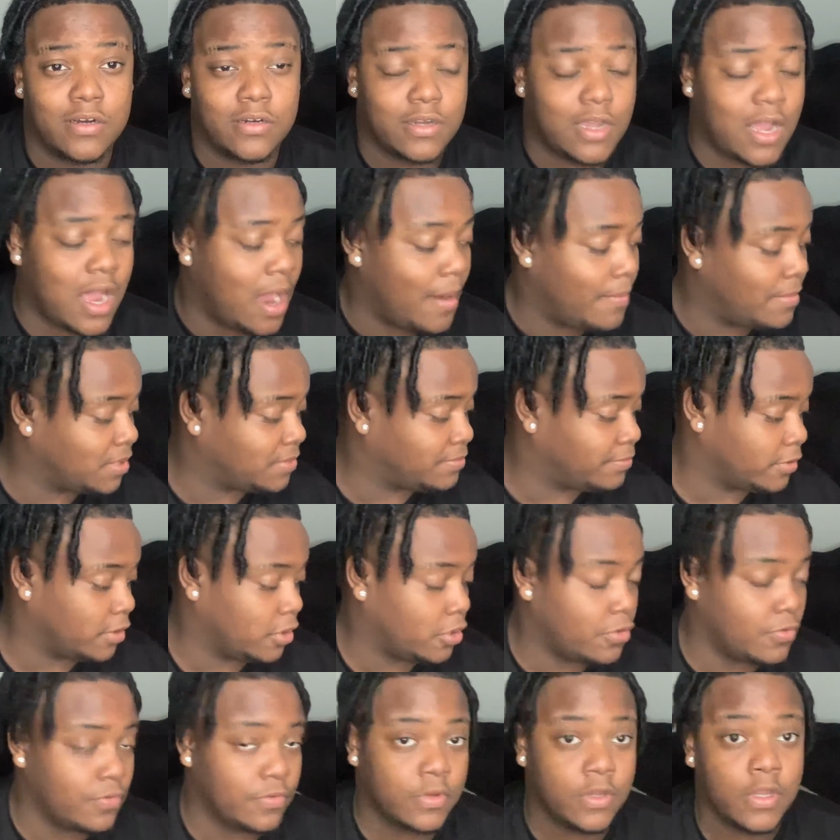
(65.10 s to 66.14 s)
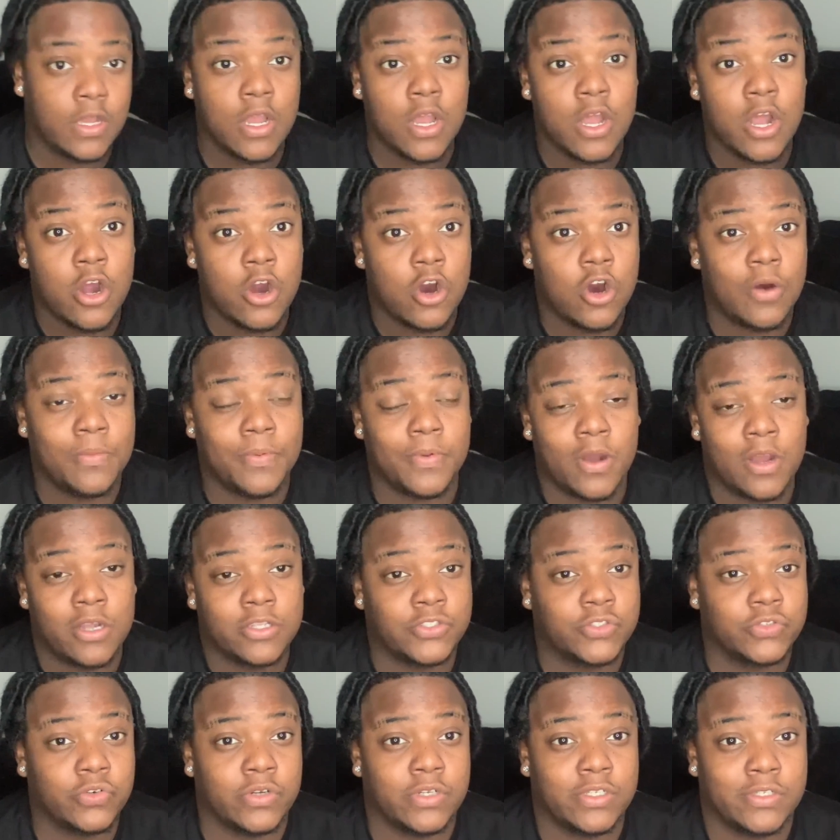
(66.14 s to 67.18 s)
comments below. Hope y'all
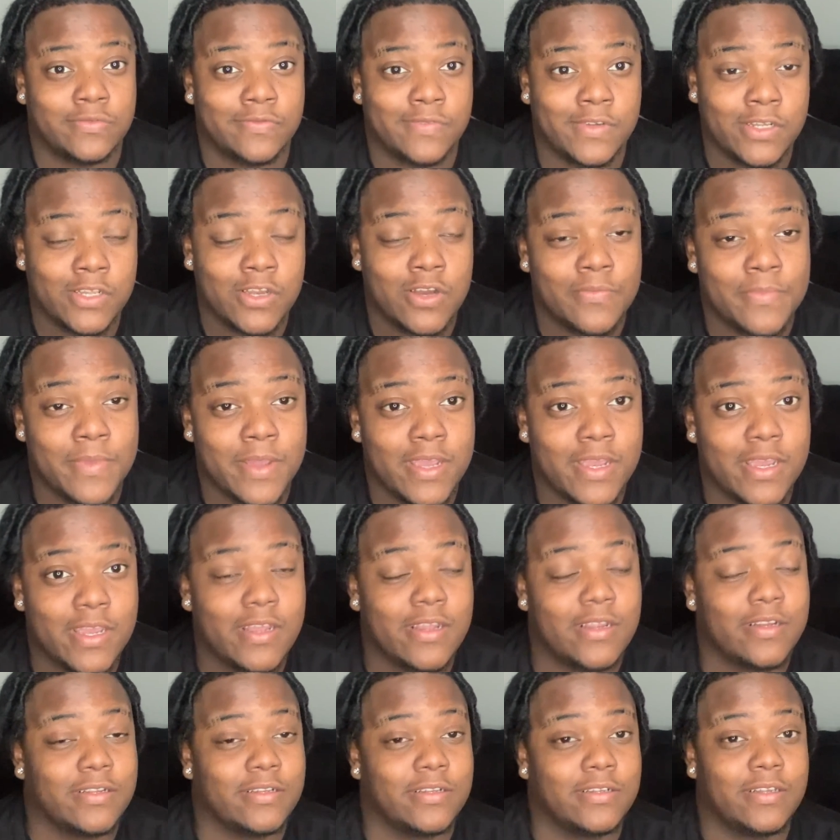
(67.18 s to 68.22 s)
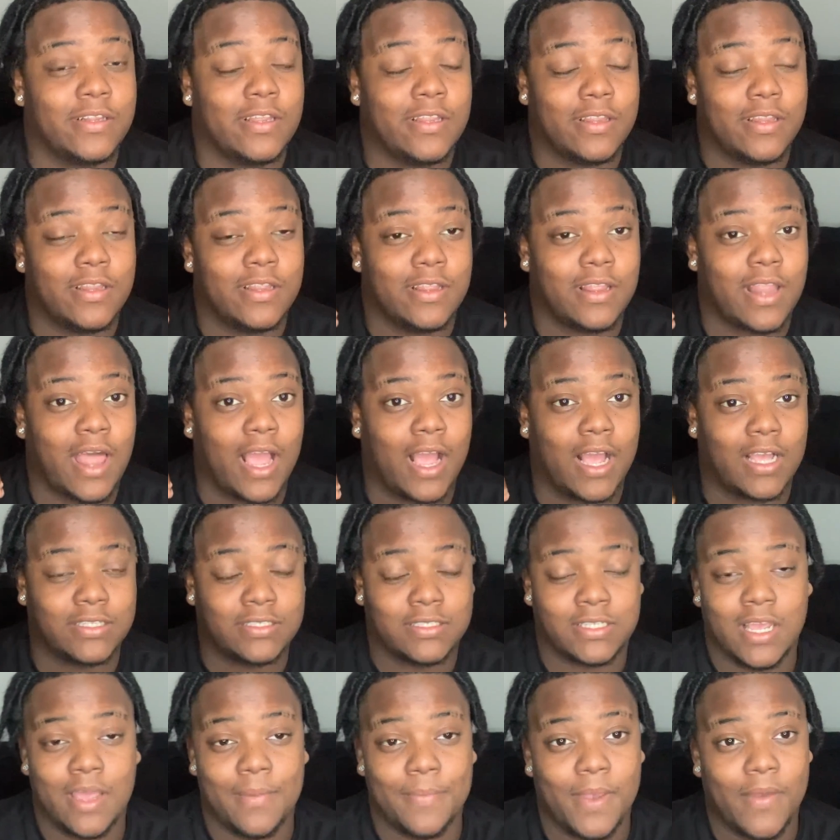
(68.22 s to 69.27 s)
enjoyed this video, man. Like I
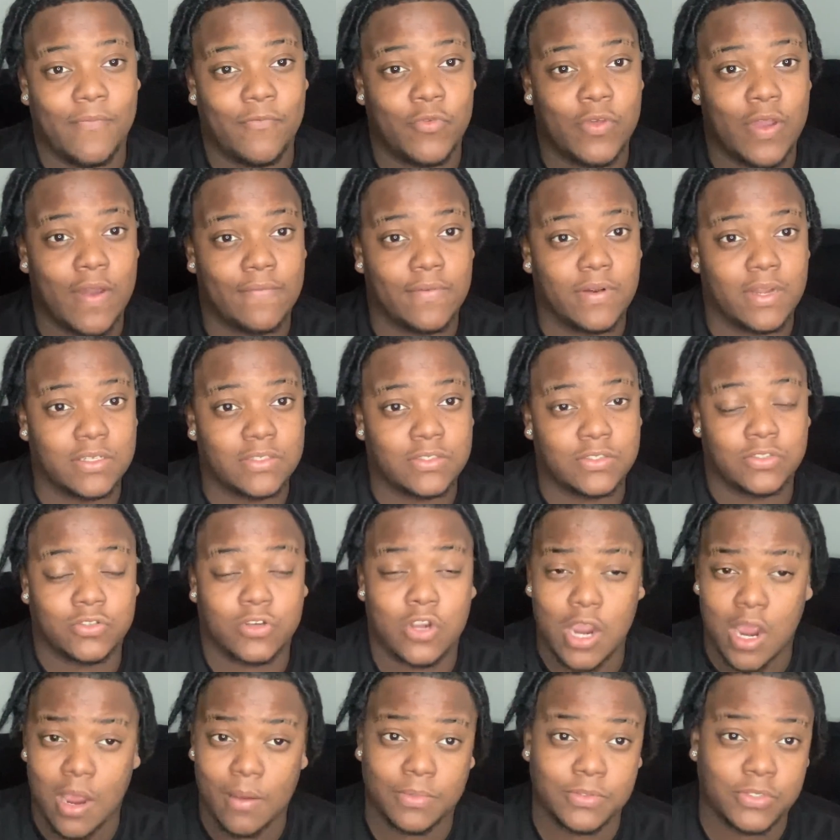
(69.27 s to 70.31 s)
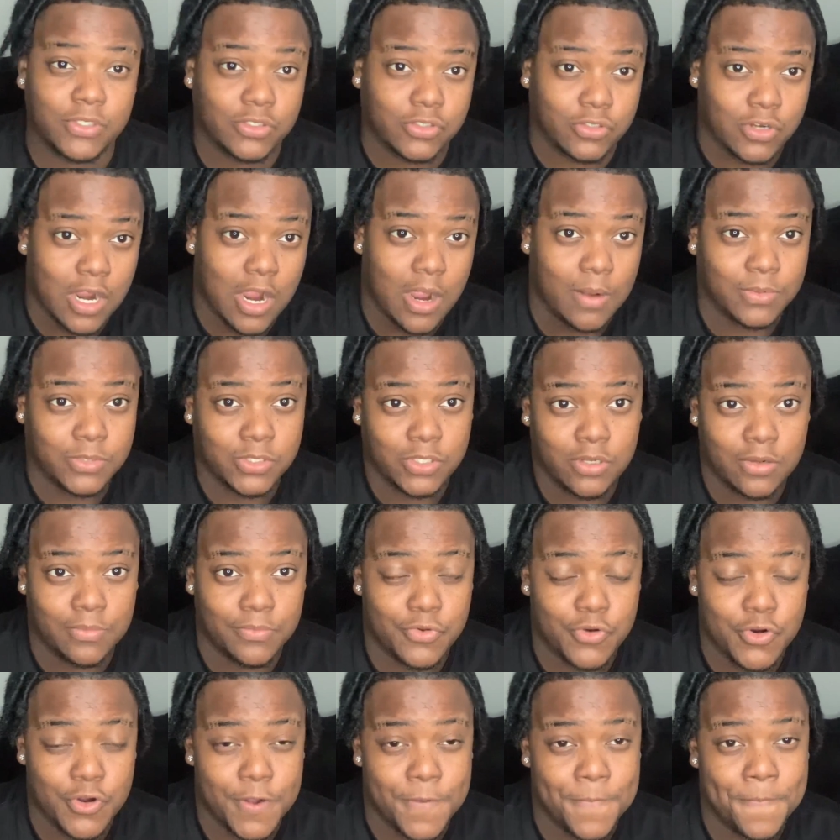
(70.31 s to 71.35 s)
said, man, if you have not subscribed, subscribe to your
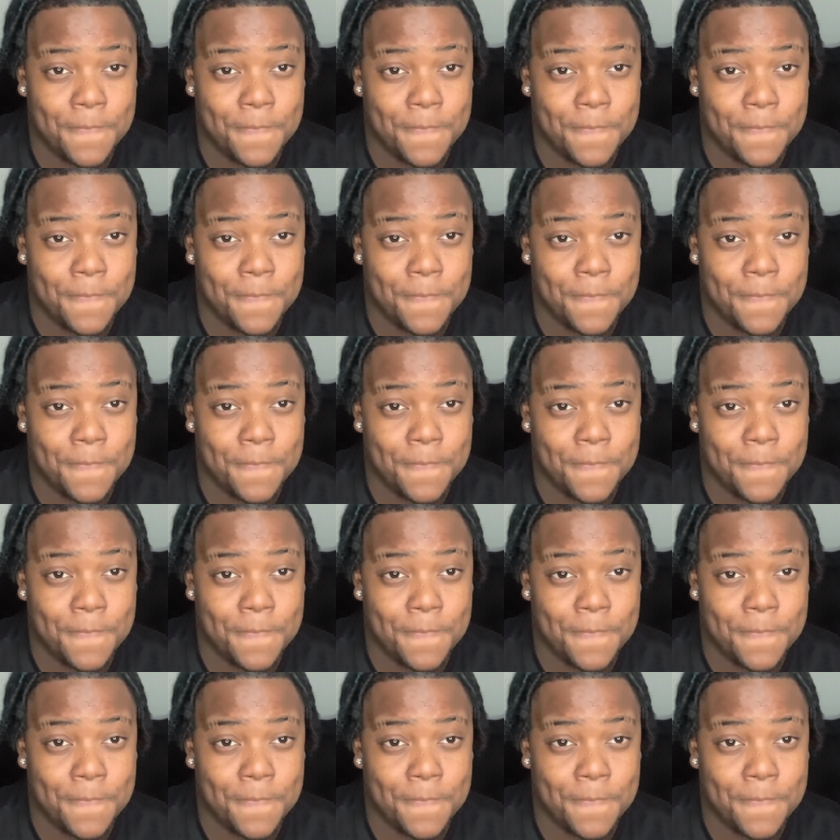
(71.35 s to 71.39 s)
boy